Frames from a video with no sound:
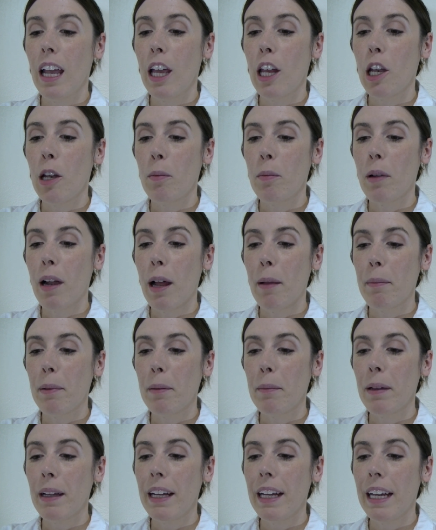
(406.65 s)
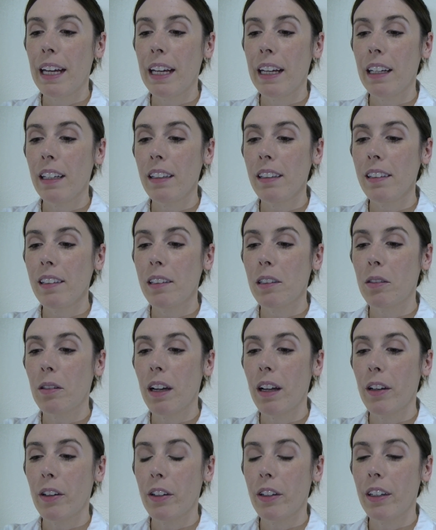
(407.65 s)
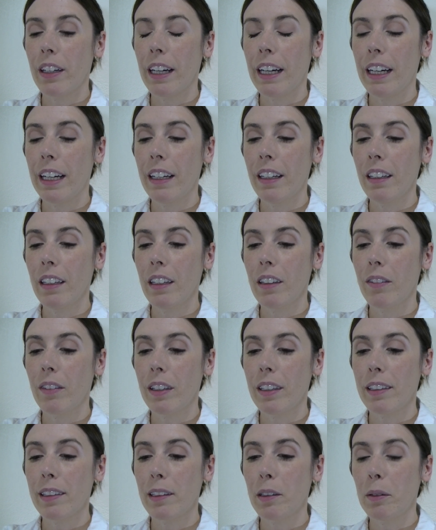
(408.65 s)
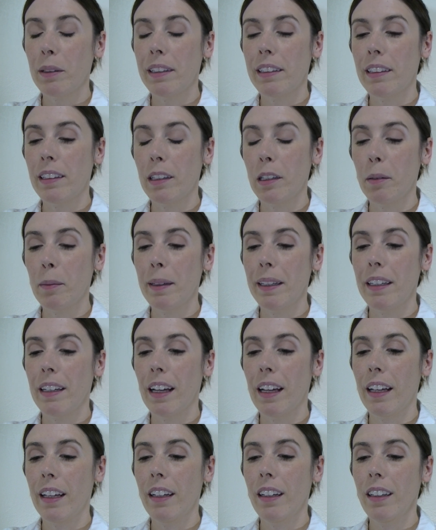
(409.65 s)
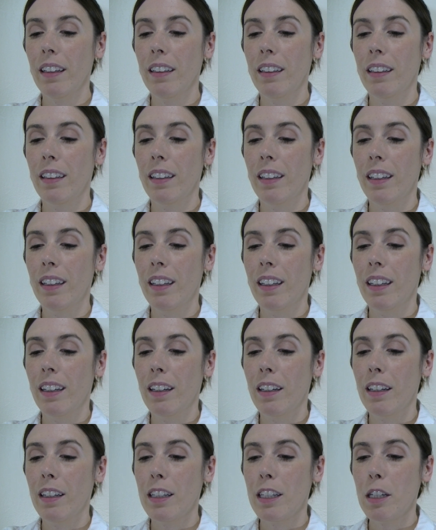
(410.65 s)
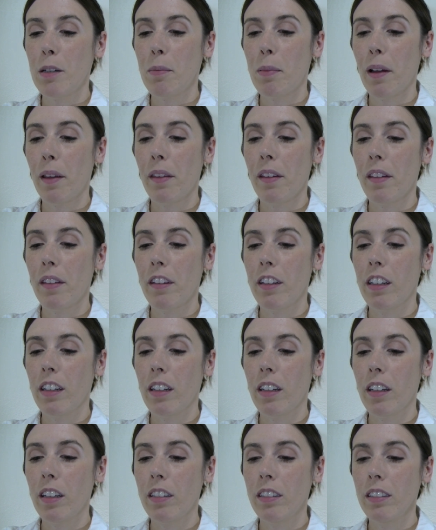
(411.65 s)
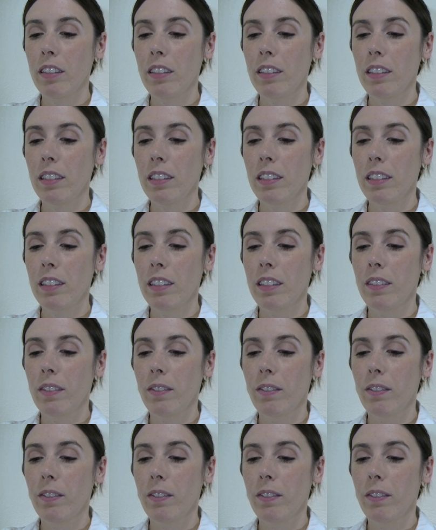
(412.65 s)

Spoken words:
And I'm wrapping my hands around your hand. I'm going to squeeze a little bit tighter. Deep breath in through your nose.